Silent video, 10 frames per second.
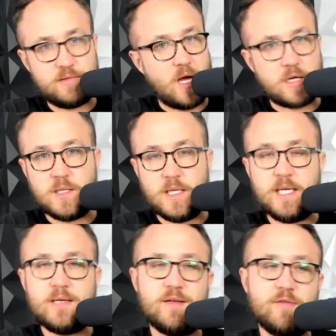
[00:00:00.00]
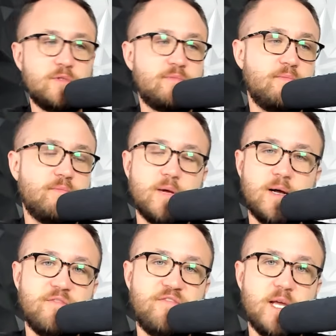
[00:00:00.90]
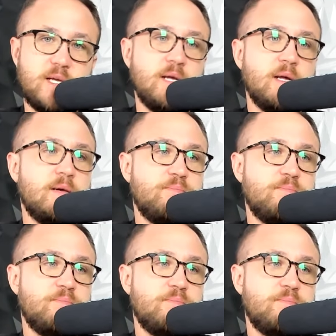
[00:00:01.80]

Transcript: Luckily, it was fake.